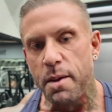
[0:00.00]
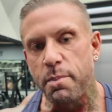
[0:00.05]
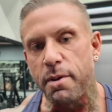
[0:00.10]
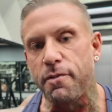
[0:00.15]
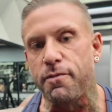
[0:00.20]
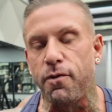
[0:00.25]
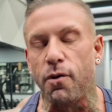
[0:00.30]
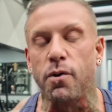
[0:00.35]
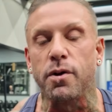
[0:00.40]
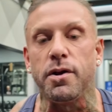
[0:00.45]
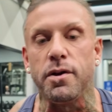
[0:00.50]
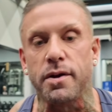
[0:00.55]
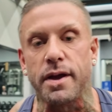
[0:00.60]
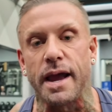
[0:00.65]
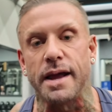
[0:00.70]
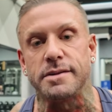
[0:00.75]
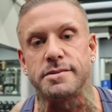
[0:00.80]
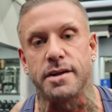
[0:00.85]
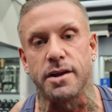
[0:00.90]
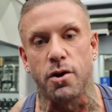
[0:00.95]
before you
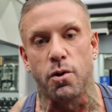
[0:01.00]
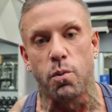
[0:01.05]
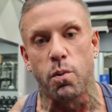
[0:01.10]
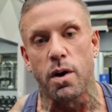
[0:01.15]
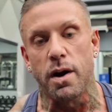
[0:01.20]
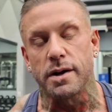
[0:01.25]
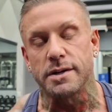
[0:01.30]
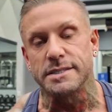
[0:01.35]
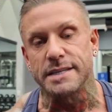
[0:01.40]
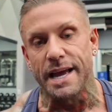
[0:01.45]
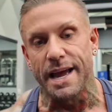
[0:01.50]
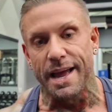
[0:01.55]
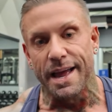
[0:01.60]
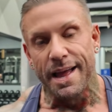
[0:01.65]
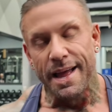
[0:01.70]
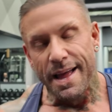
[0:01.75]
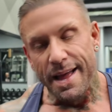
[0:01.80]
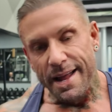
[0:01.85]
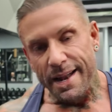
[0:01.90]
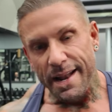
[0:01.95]
get to your work set.
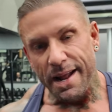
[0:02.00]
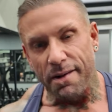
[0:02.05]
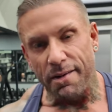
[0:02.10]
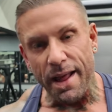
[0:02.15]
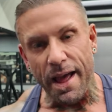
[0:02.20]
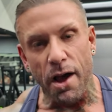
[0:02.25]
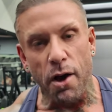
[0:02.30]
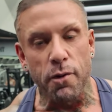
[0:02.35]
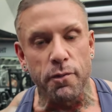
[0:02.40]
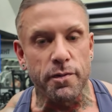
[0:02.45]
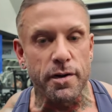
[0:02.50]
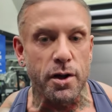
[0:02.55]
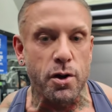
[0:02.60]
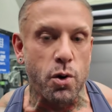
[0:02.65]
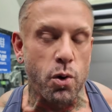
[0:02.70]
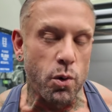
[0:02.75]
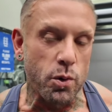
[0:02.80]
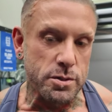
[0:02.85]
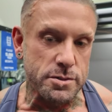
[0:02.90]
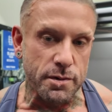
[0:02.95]
Now that over the
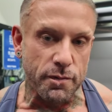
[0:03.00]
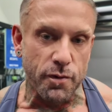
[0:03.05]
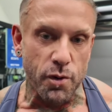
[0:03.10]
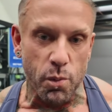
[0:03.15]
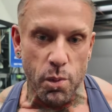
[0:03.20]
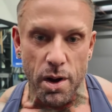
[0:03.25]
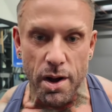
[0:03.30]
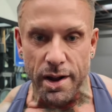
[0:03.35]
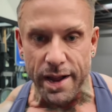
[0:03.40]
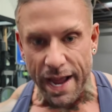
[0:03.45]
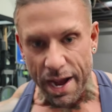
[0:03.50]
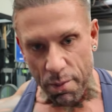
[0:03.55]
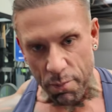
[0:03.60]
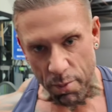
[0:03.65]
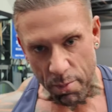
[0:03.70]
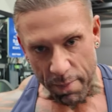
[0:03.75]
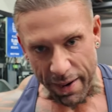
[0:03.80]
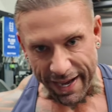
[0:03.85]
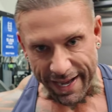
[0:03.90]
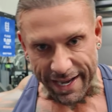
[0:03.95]
course of your workout
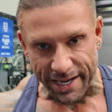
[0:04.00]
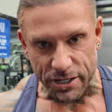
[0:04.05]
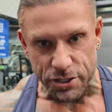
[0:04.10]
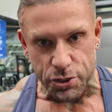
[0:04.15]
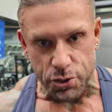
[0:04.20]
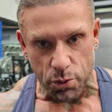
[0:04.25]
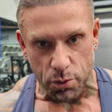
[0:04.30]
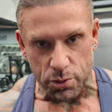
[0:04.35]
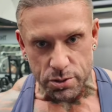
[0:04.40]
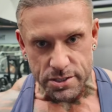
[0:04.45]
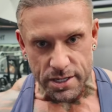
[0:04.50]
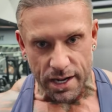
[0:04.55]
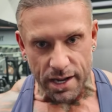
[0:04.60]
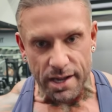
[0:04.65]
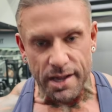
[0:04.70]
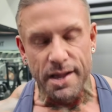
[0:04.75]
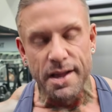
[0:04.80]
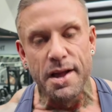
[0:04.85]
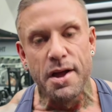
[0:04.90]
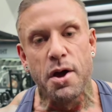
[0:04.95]
will make it
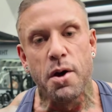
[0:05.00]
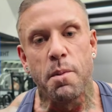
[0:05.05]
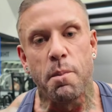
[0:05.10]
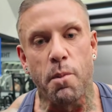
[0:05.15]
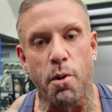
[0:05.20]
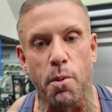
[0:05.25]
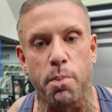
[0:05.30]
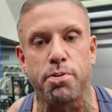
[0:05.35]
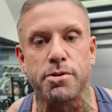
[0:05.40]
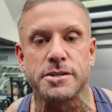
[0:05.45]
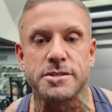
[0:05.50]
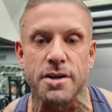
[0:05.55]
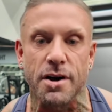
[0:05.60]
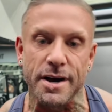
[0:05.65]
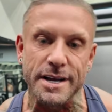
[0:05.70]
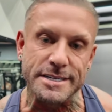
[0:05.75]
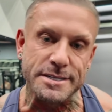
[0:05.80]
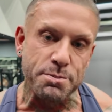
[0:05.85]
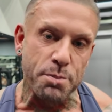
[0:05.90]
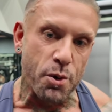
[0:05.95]
shorter, more
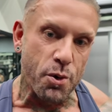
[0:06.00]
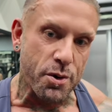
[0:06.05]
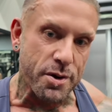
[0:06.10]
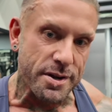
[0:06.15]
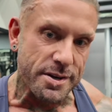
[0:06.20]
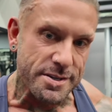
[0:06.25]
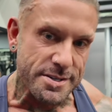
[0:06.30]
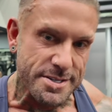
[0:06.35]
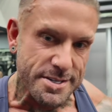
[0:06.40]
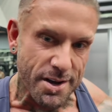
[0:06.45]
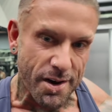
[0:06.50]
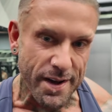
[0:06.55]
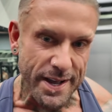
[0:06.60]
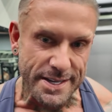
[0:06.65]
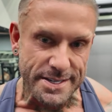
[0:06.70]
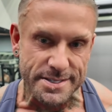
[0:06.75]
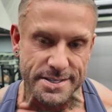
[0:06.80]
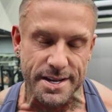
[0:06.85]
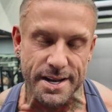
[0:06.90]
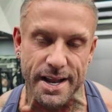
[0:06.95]
precise, more
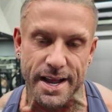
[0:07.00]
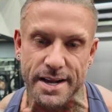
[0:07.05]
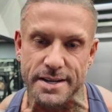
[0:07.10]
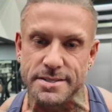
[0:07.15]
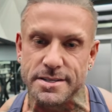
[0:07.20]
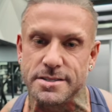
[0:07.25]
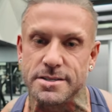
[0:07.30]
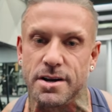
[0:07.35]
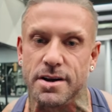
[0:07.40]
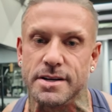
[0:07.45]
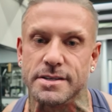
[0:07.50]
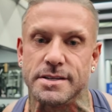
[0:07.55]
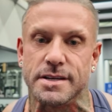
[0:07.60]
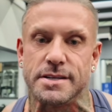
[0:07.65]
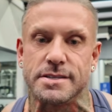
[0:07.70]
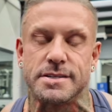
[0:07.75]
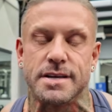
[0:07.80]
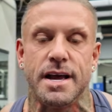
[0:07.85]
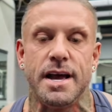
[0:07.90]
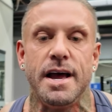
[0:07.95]
concise to the
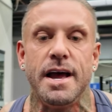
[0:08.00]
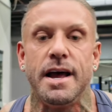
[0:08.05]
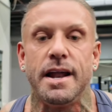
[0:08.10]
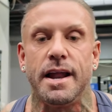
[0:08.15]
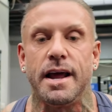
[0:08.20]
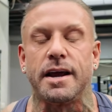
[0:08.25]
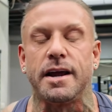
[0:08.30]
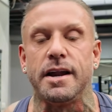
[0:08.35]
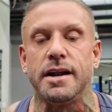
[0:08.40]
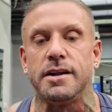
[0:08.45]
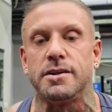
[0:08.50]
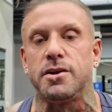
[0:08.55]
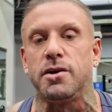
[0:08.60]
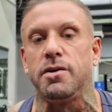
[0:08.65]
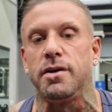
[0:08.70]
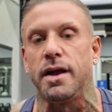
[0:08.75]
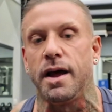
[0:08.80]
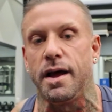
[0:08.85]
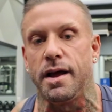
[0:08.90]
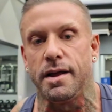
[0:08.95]
exercises that are going to do